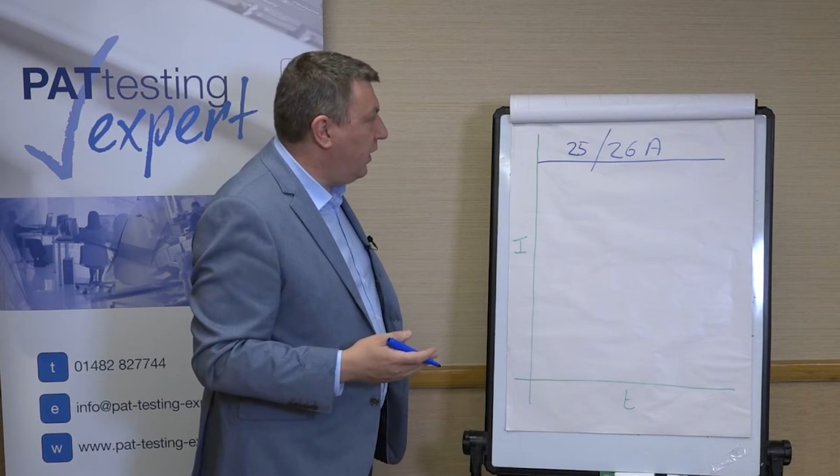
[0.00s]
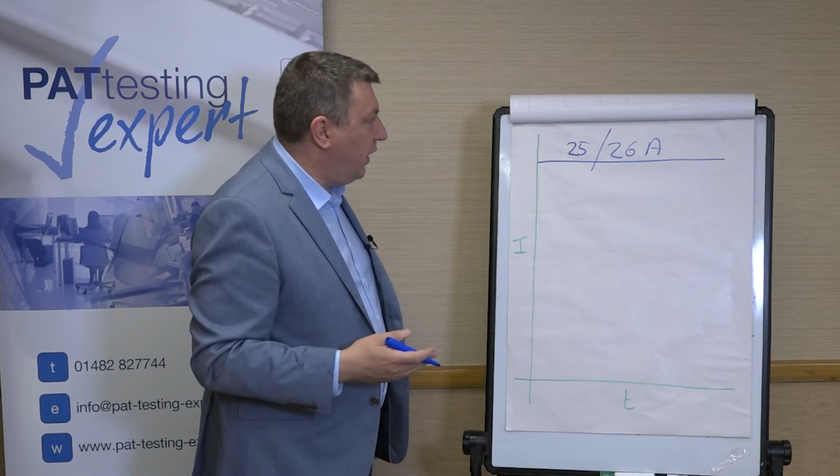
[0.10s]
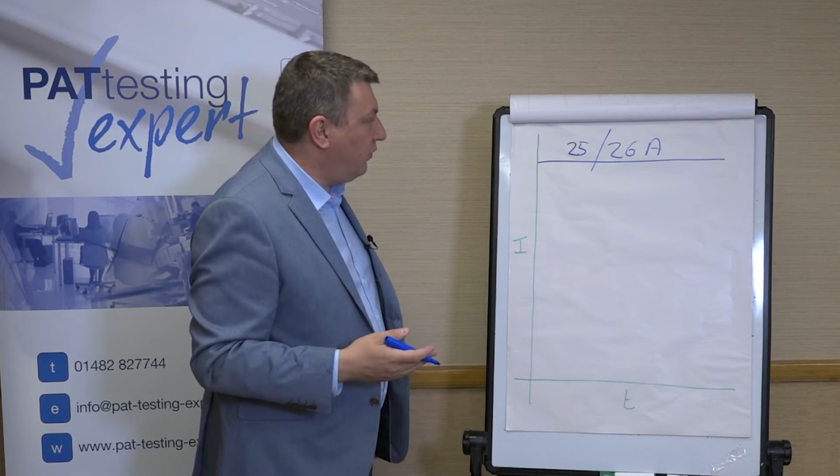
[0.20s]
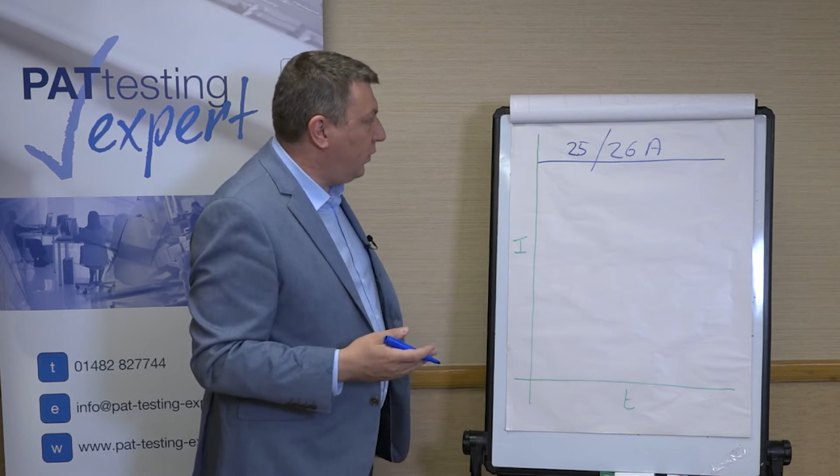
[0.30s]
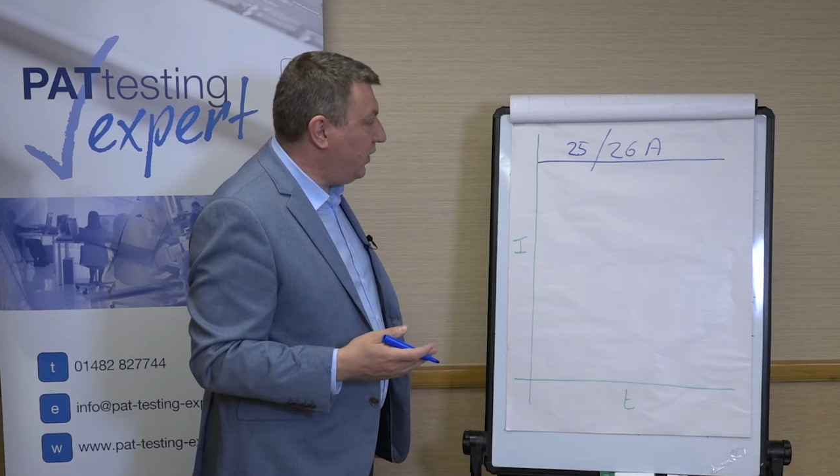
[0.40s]

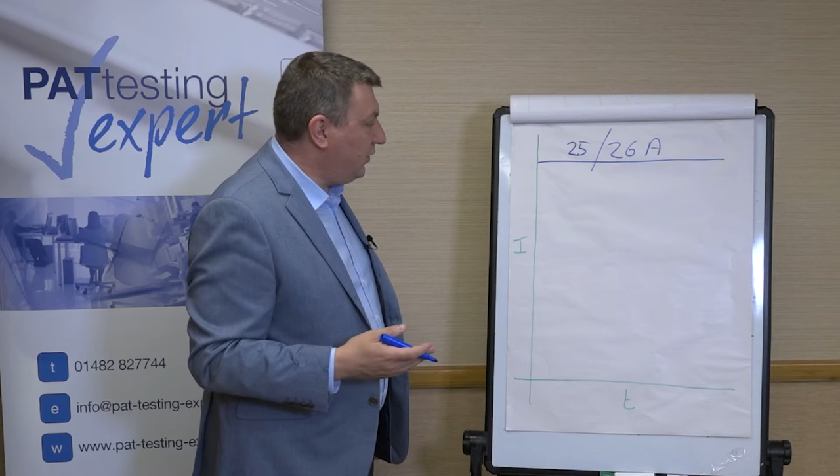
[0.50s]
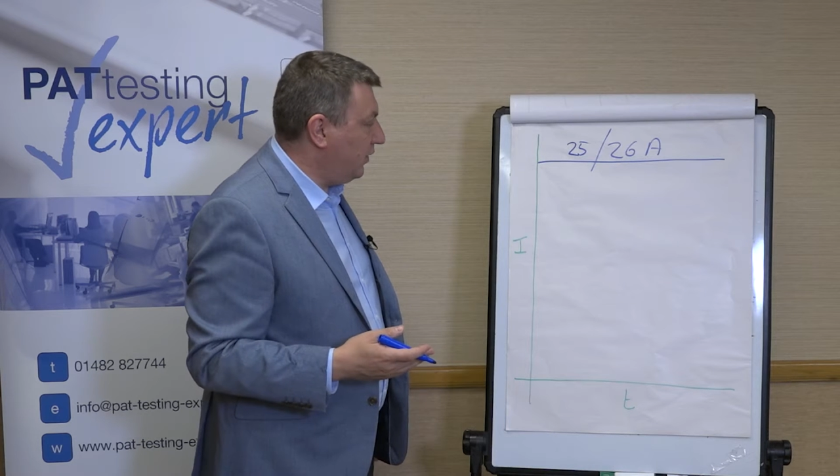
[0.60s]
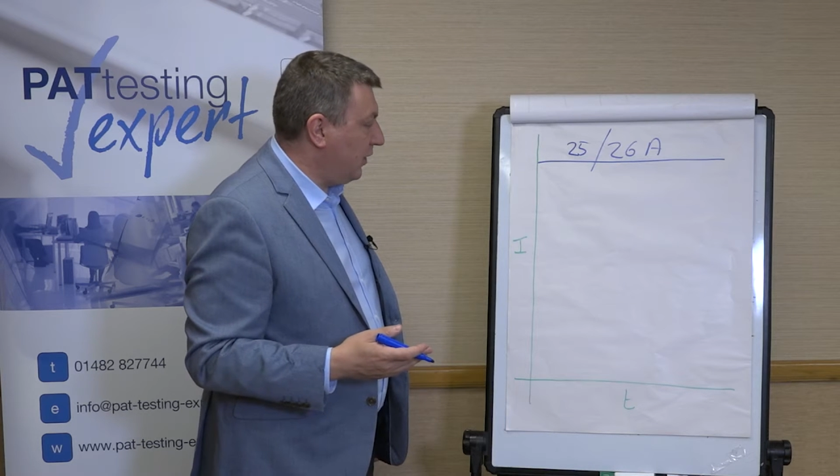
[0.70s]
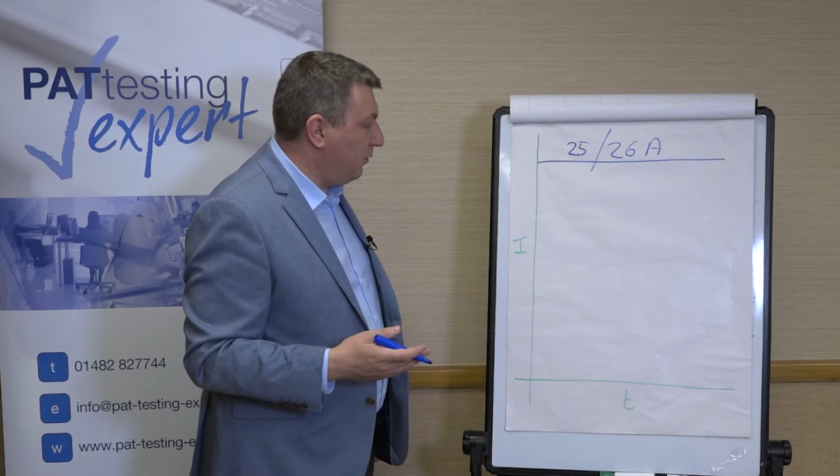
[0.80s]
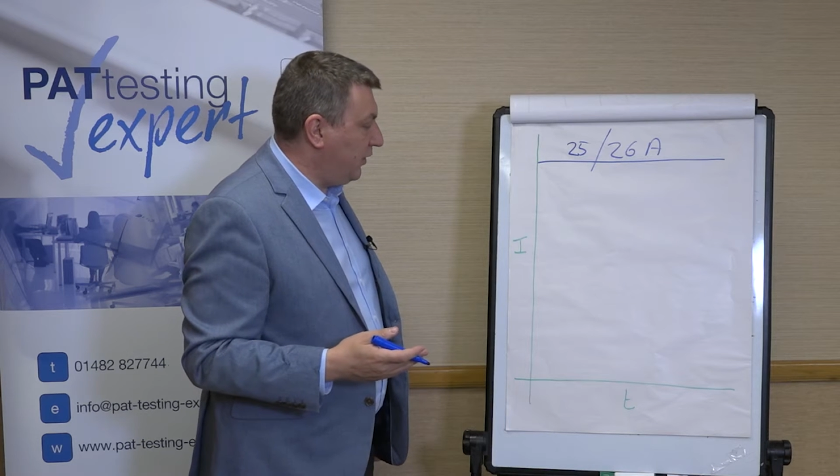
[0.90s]
a
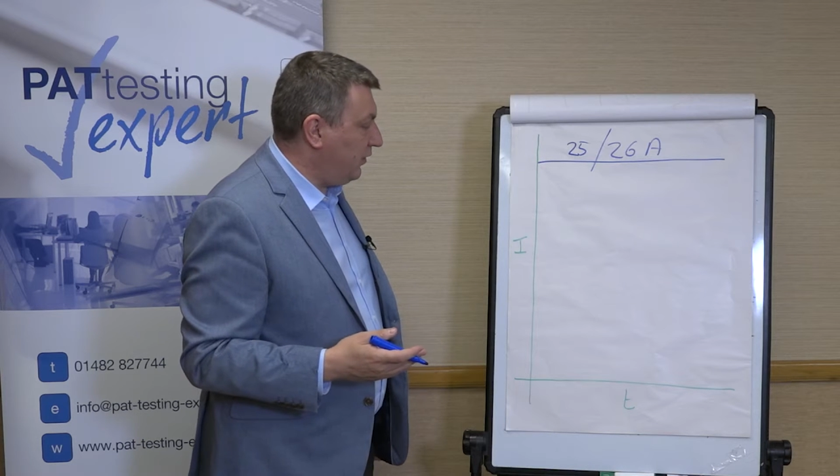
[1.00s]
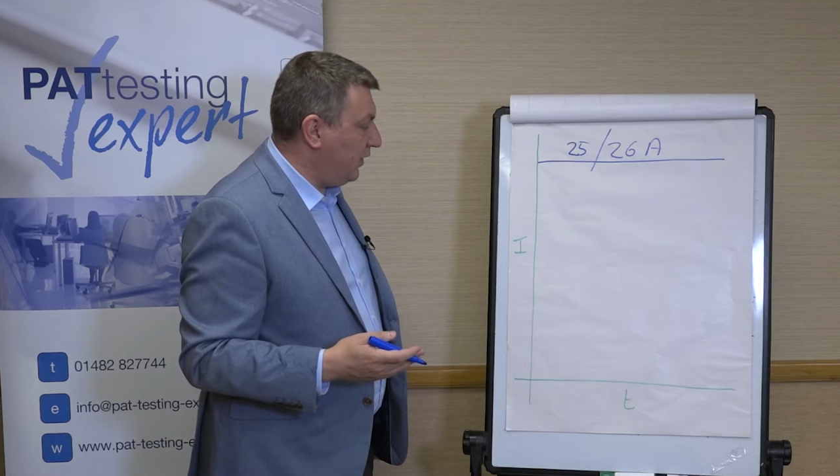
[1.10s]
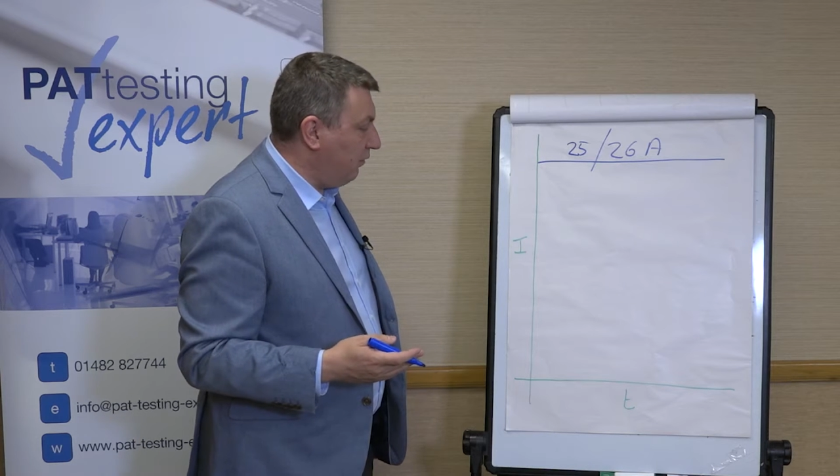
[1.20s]
26 amp setting